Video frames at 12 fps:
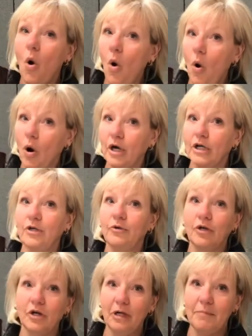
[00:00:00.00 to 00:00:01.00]
Or
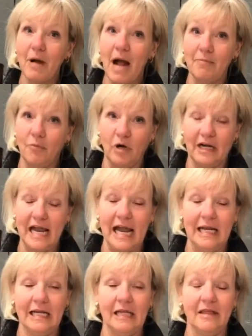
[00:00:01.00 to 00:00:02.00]
you could buy more
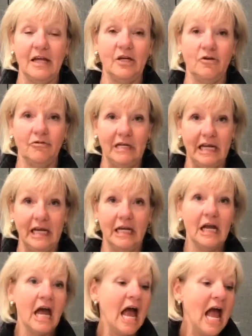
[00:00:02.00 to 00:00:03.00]
candy than you need,